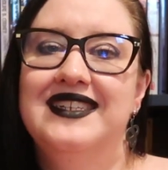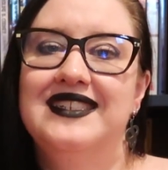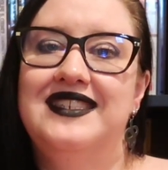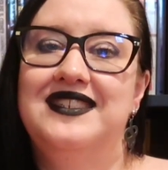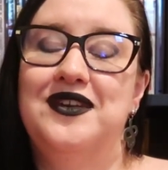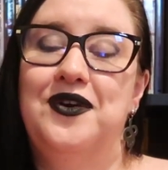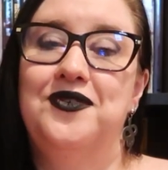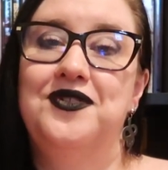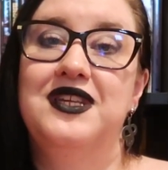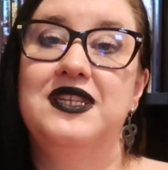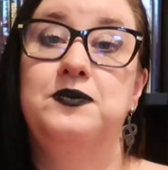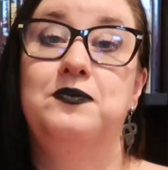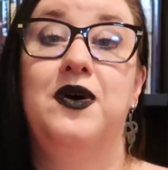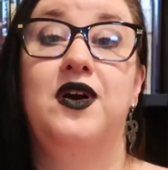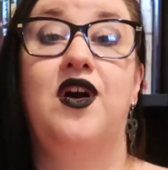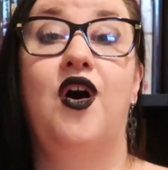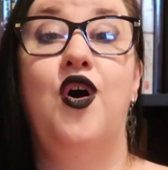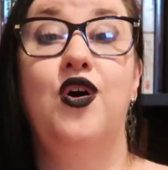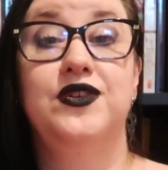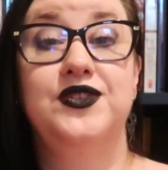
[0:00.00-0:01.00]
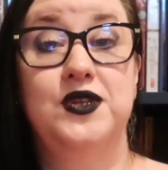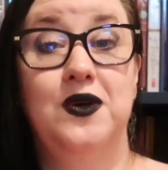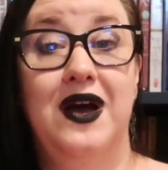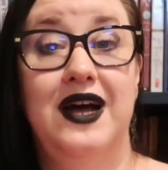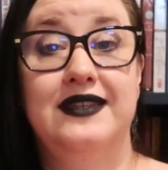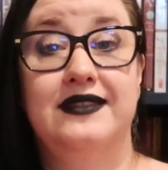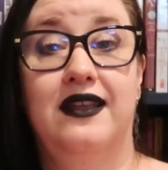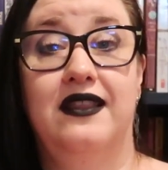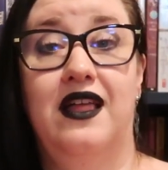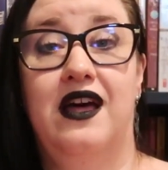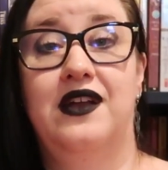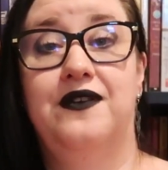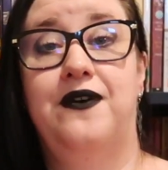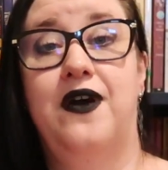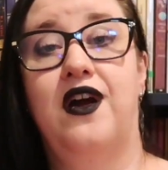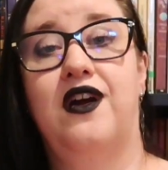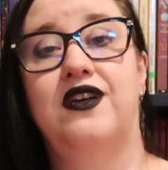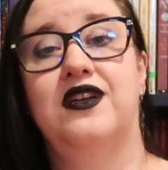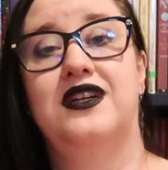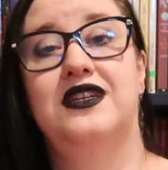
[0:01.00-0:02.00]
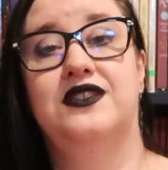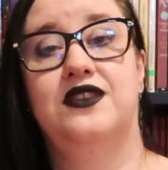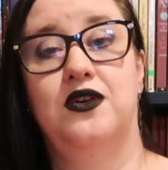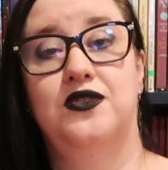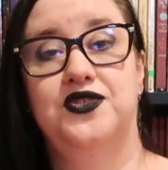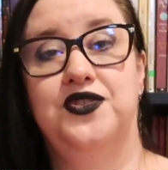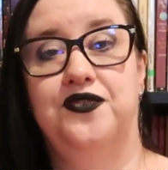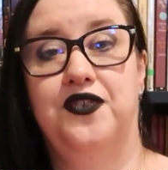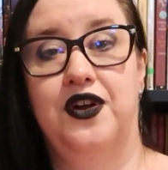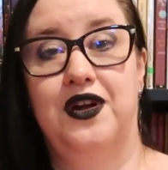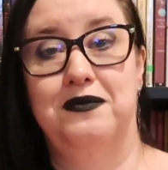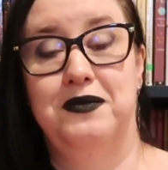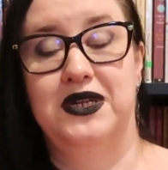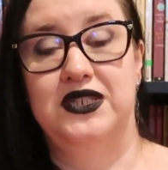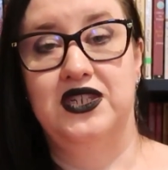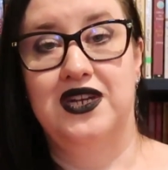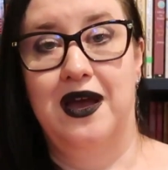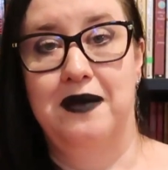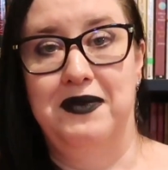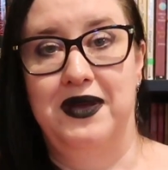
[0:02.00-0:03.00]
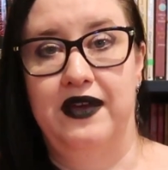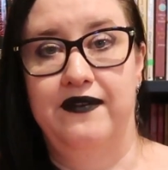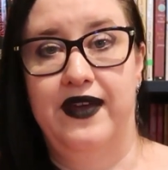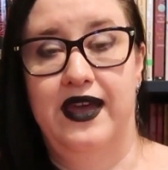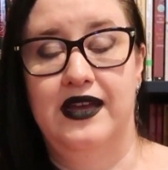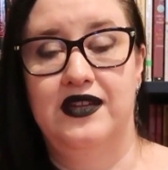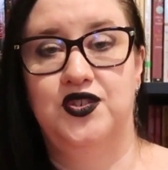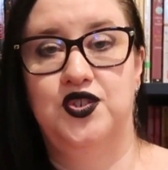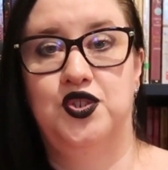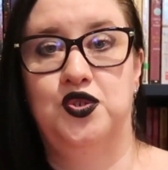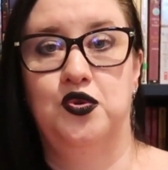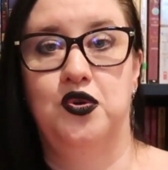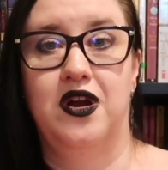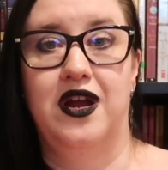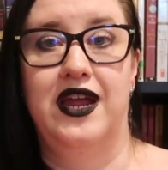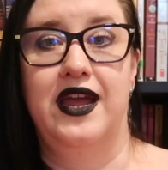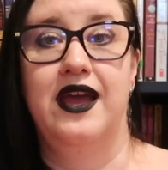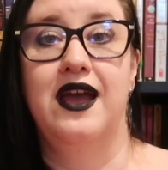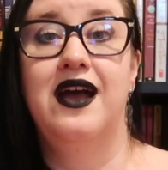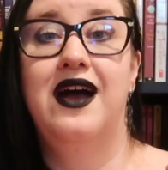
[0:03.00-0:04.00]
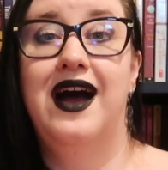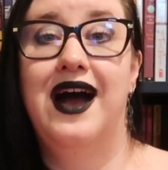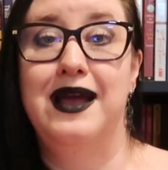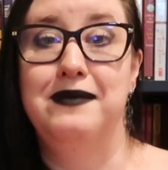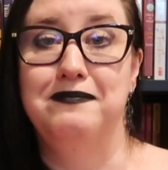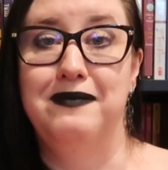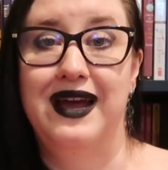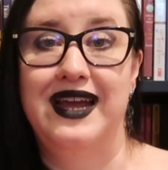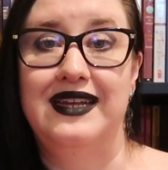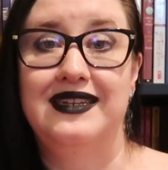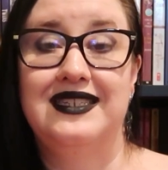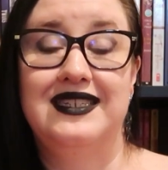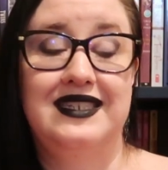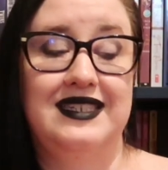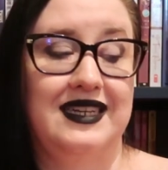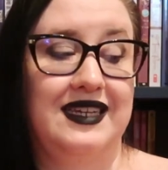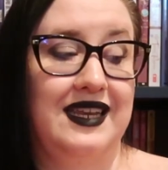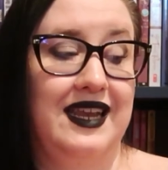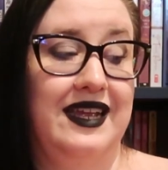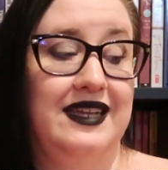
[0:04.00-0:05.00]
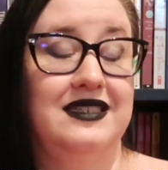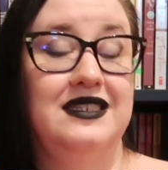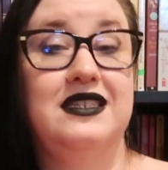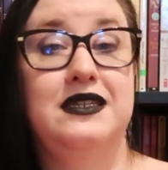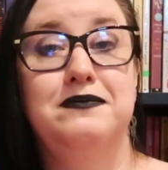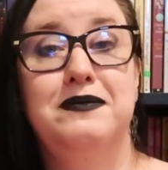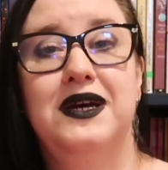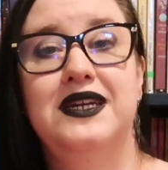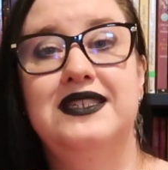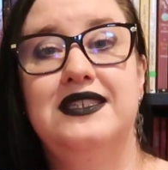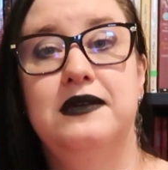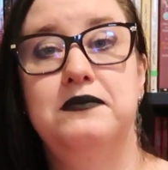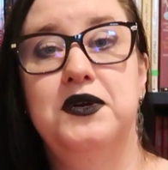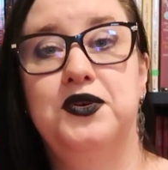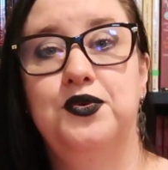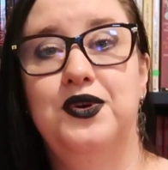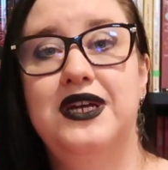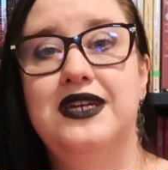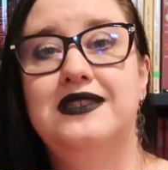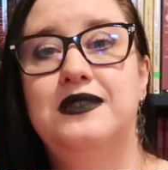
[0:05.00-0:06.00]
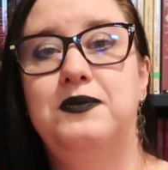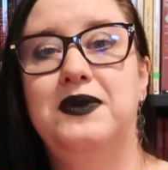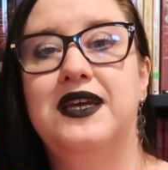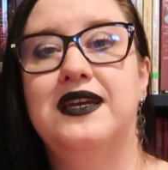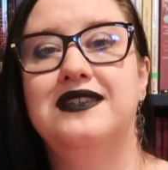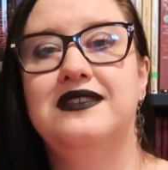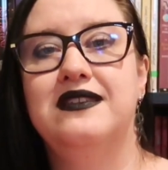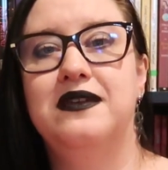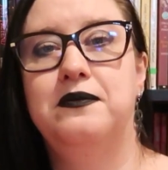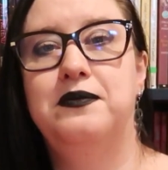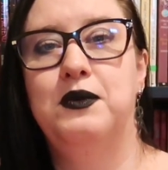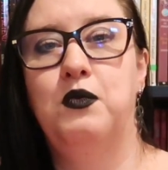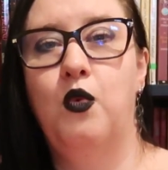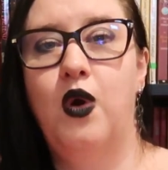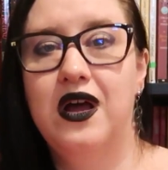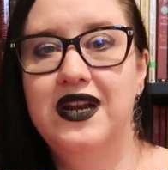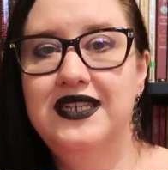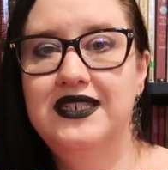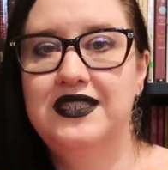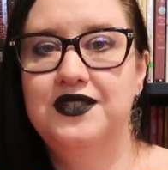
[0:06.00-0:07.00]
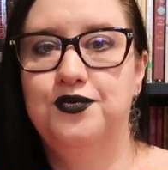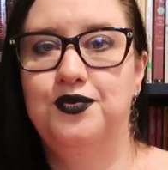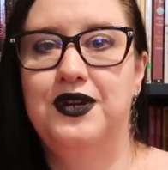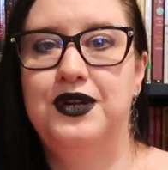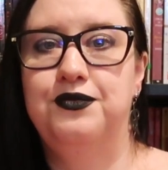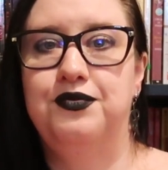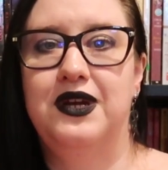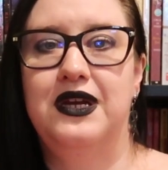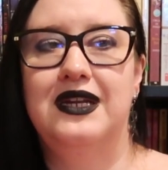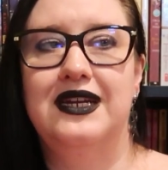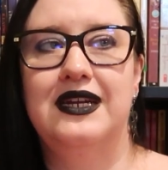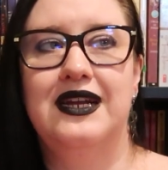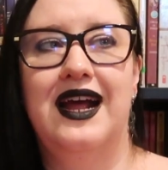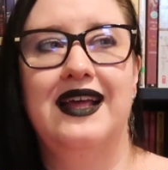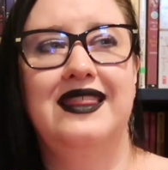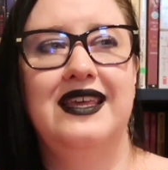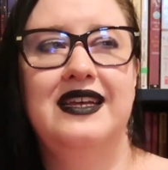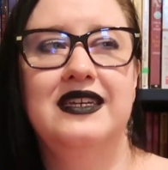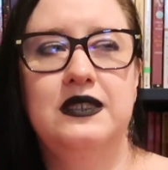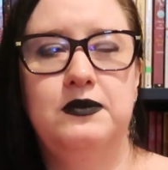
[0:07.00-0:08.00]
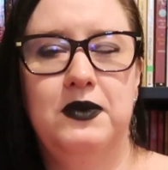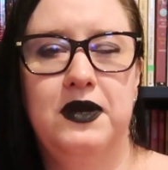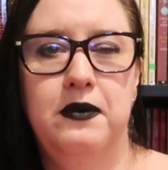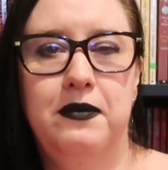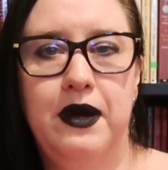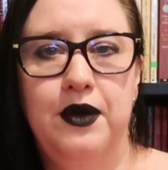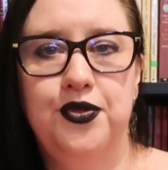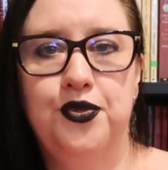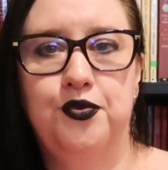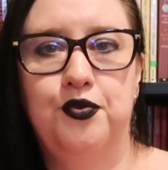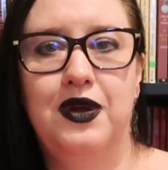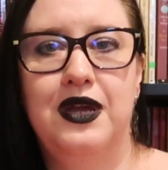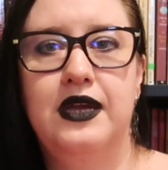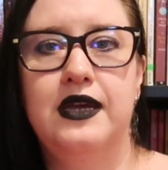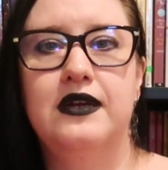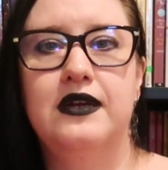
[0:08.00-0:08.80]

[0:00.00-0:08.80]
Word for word: So this book also has a lot of heart. It's also very much a coming of age story. I might stick it into my summer reads because I've been wanting to reread it. I think it's been about three